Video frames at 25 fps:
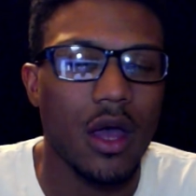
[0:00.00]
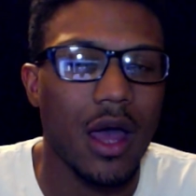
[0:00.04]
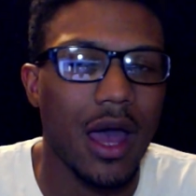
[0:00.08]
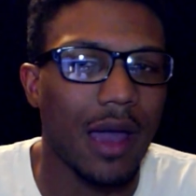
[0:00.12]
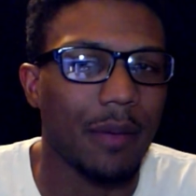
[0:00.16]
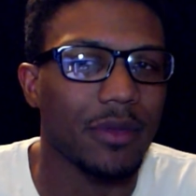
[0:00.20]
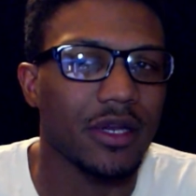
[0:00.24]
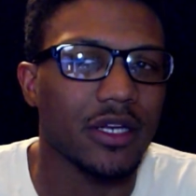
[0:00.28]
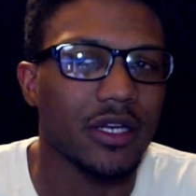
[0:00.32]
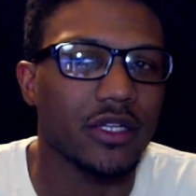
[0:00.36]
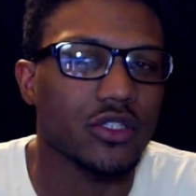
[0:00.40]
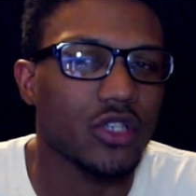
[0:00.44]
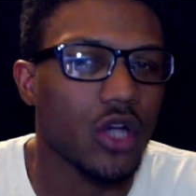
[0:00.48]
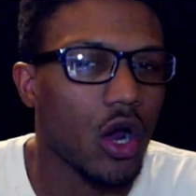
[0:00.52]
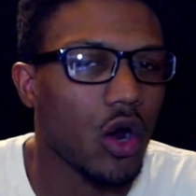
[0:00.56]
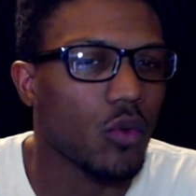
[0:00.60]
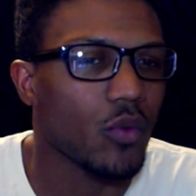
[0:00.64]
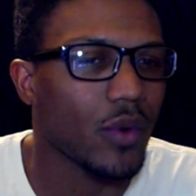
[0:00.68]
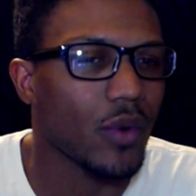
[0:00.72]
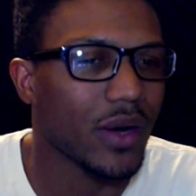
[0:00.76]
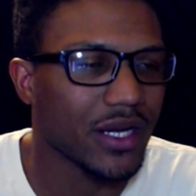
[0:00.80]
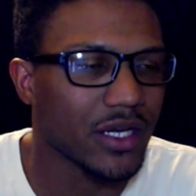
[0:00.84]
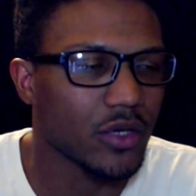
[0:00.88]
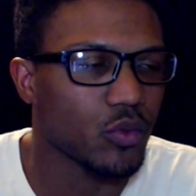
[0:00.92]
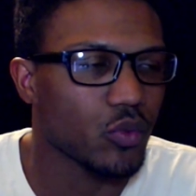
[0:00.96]
I mean, it's
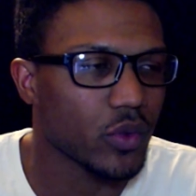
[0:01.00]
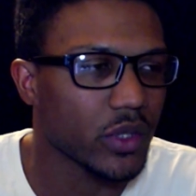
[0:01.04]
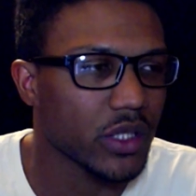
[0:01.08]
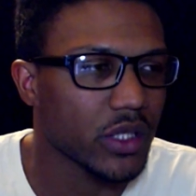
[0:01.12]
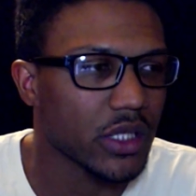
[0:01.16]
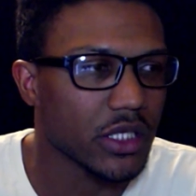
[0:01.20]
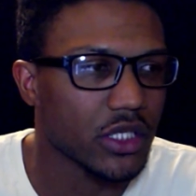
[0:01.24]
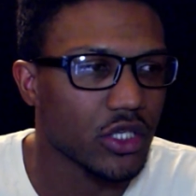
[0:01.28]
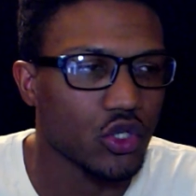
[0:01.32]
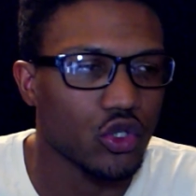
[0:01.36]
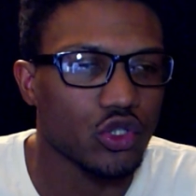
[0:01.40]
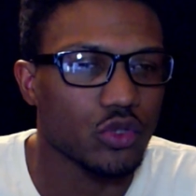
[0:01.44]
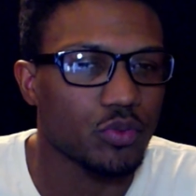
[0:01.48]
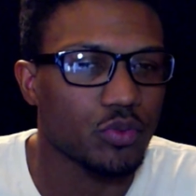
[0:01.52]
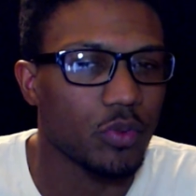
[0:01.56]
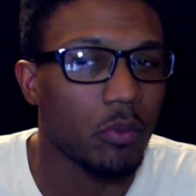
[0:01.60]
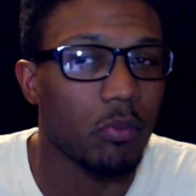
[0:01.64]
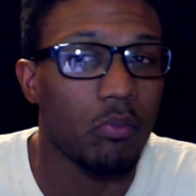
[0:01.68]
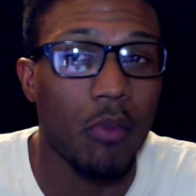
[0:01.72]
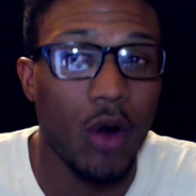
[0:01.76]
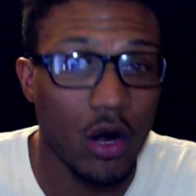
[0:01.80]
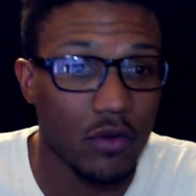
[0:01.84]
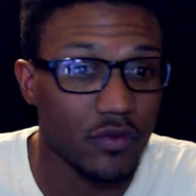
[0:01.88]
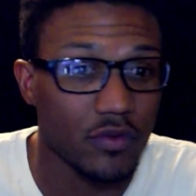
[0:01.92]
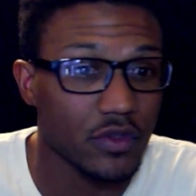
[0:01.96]
already really huge, but
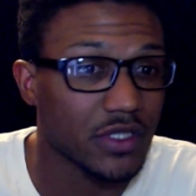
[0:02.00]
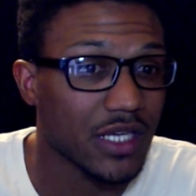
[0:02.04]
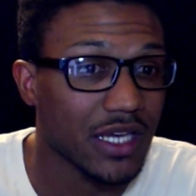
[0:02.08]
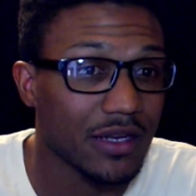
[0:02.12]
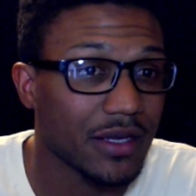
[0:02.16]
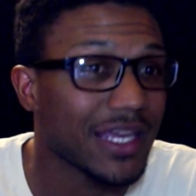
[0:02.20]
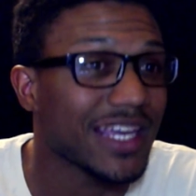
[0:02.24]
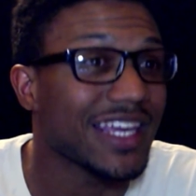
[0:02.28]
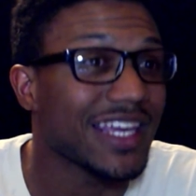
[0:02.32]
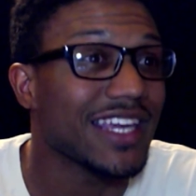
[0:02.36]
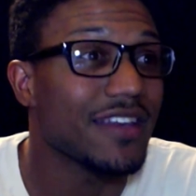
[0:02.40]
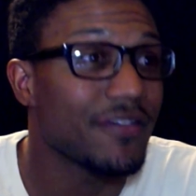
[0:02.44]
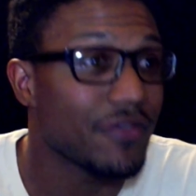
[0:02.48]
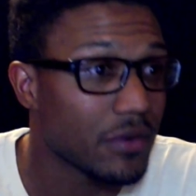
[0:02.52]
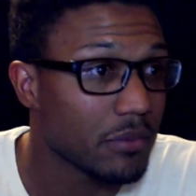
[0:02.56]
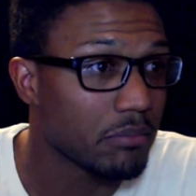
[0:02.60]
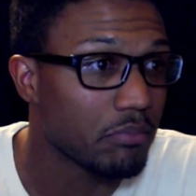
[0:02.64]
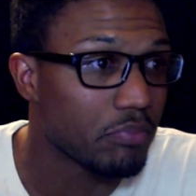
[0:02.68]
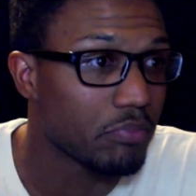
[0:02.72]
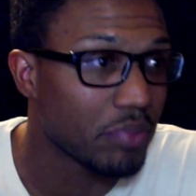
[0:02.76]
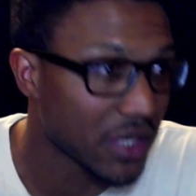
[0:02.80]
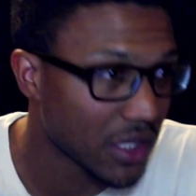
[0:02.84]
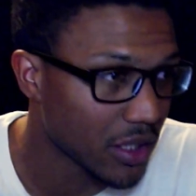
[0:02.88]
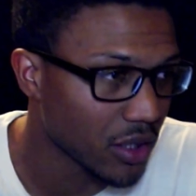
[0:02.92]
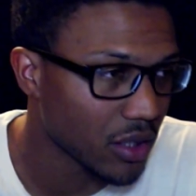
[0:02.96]
Marvel's getting even
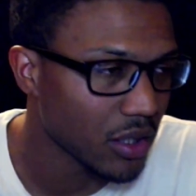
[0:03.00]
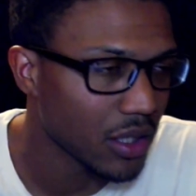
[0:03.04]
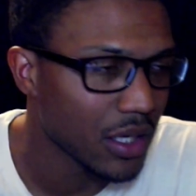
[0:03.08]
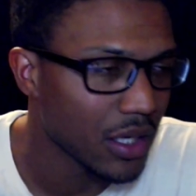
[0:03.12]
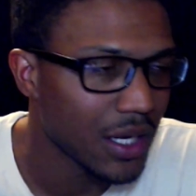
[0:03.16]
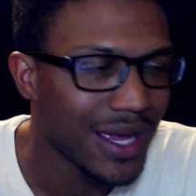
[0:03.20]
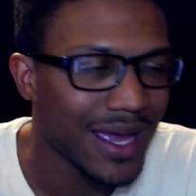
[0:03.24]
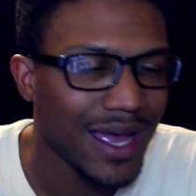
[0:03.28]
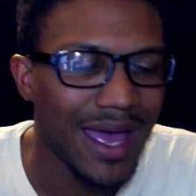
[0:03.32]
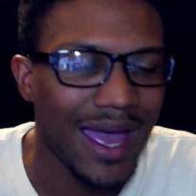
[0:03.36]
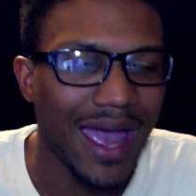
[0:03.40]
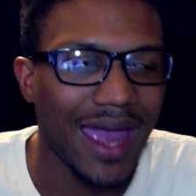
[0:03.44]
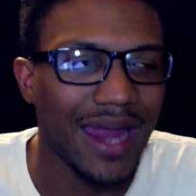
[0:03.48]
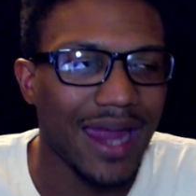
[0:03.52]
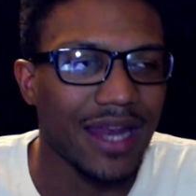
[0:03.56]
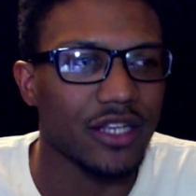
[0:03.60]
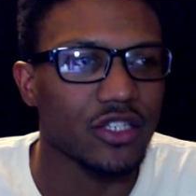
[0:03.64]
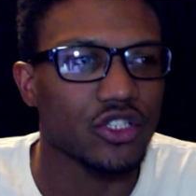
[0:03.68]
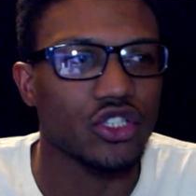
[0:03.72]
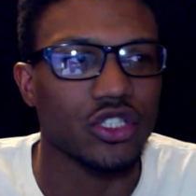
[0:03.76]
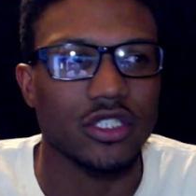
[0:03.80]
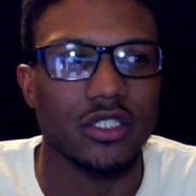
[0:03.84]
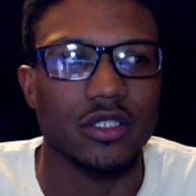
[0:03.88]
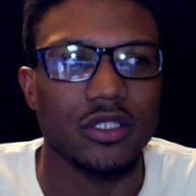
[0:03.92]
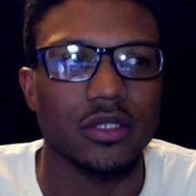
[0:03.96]
bigger, and
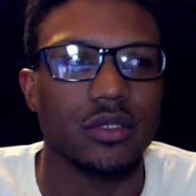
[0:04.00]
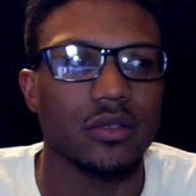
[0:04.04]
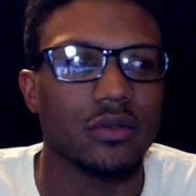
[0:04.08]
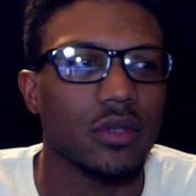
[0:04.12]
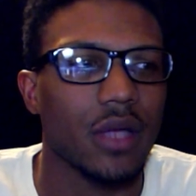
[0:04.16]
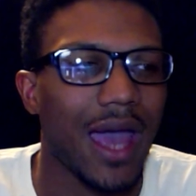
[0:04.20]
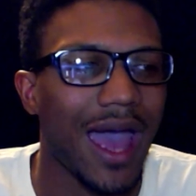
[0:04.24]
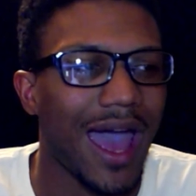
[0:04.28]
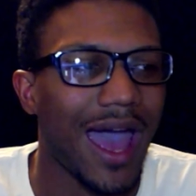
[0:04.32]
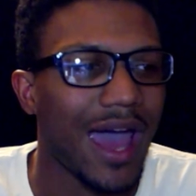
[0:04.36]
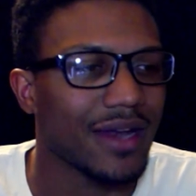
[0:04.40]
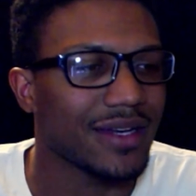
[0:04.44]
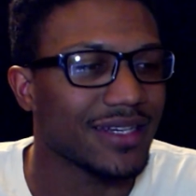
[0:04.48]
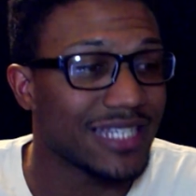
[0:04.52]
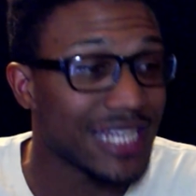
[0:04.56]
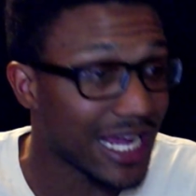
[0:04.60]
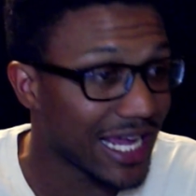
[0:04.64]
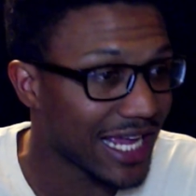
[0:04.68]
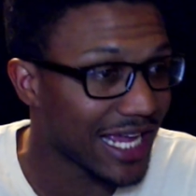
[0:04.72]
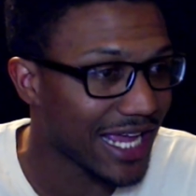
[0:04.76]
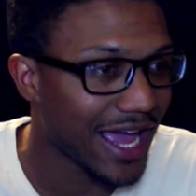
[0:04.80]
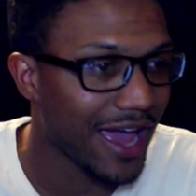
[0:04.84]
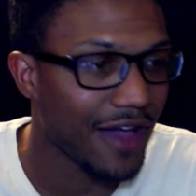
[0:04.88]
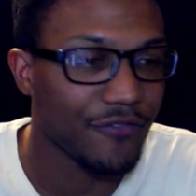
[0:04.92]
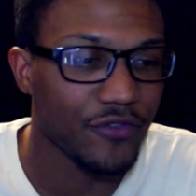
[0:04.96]
it's just
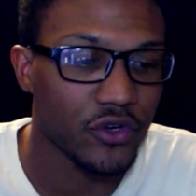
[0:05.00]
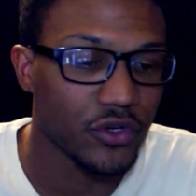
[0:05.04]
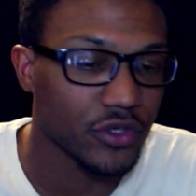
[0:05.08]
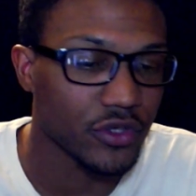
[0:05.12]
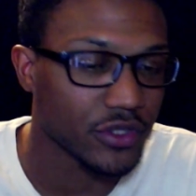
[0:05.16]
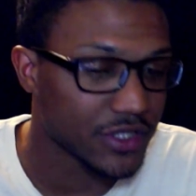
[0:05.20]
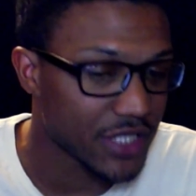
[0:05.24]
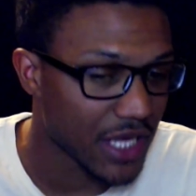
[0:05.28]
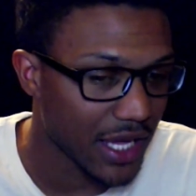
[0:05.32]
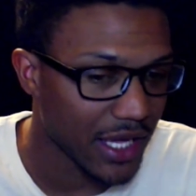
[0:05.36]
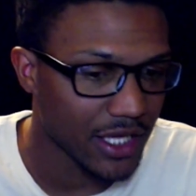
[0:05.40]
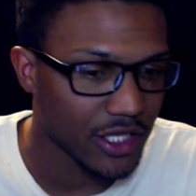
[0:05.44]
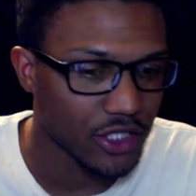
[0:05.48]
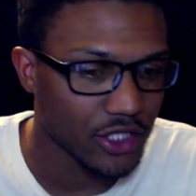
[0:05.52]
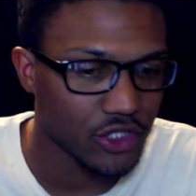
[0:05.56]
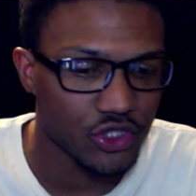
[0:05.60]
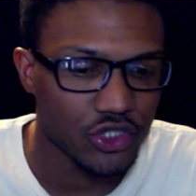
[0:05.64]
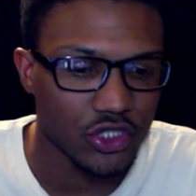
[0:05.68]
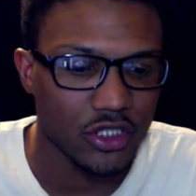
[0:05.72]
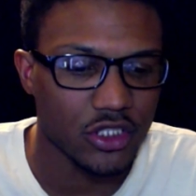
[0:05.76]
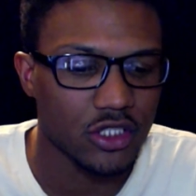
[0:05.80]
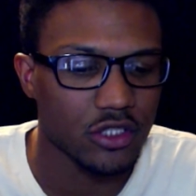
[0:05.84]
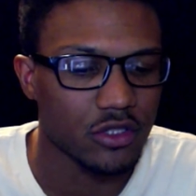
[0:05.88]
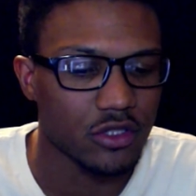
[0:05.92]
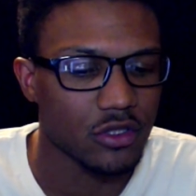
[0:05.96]
day after day is
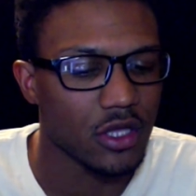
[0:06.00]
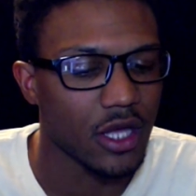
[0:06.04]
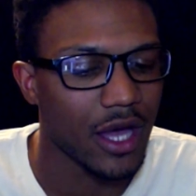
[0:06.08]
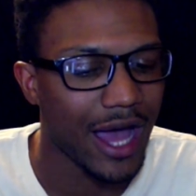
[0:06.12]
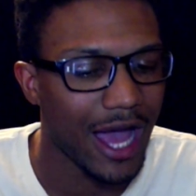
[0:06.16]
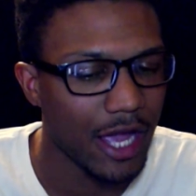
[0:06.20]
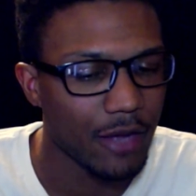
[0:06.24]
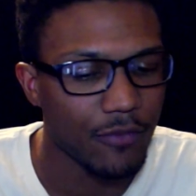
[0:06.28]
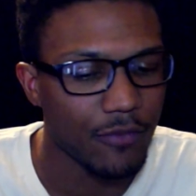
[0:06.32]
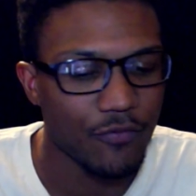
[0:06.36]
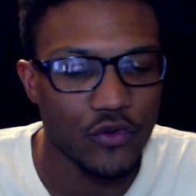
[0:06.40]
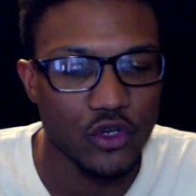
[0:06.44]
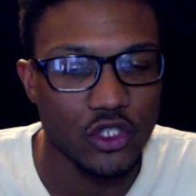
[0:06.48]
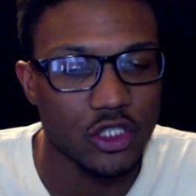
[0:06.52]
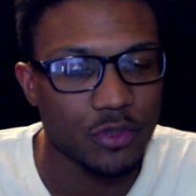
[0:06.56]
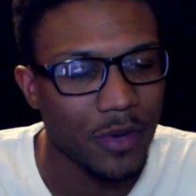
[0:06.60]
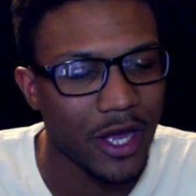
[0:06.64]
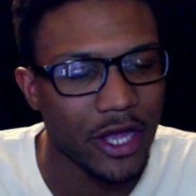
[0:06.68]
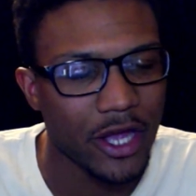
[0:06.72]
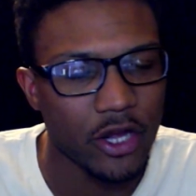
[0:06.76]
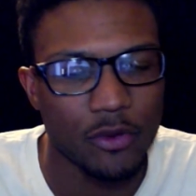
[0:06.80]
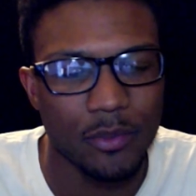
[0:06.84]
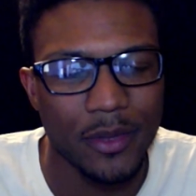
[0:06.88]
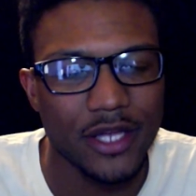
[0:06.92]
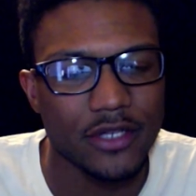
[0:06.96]
just the hype for
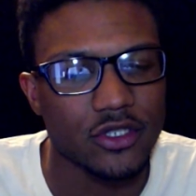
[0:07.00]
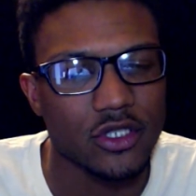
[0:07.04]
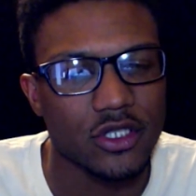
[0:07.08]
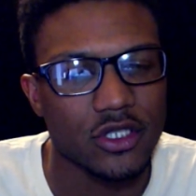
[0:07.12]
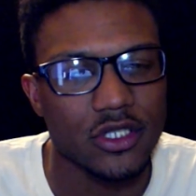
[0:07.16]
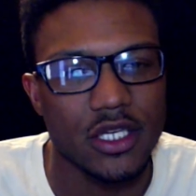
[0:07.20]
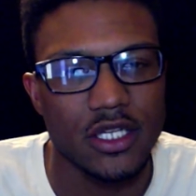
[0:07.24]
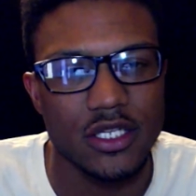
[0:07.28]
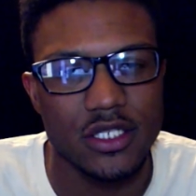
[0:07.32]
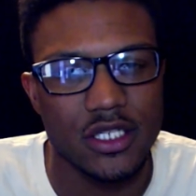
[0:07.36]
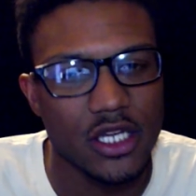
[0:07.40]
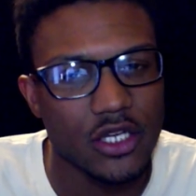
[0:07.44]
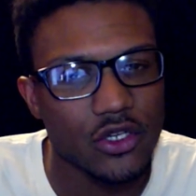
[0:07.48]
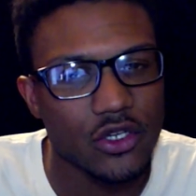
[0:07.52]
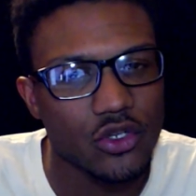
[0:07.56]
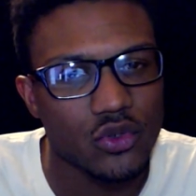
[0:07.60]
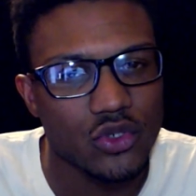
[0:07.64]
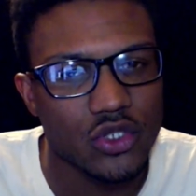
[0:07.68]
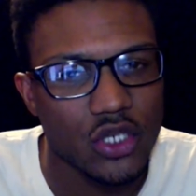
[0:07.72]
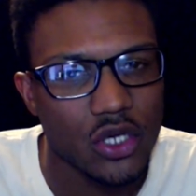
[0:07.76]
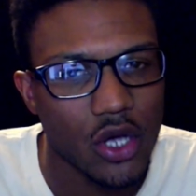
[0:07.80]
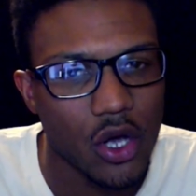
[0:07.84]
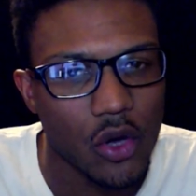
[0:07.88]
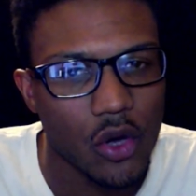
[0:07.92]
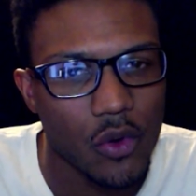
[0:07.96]
Spider-Man just
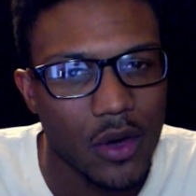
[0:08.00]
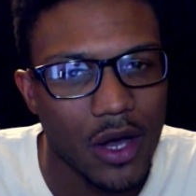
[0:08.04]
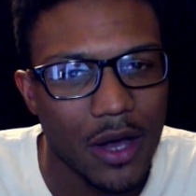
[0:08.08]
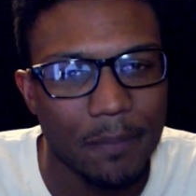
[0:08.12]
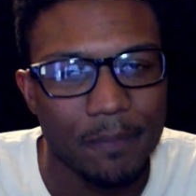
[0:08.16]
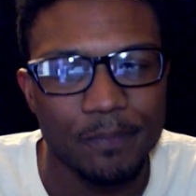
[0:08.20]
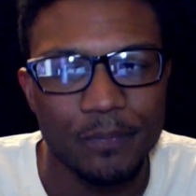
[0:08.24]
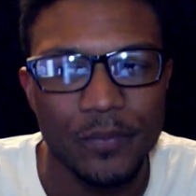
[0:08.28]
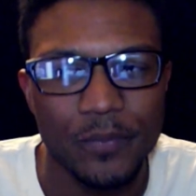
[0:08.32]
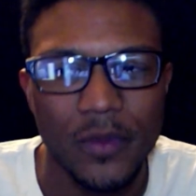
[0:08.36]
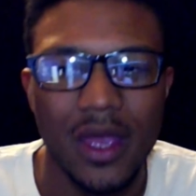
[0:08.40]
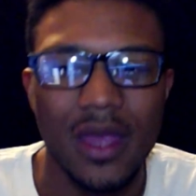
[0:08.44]
continues to go up.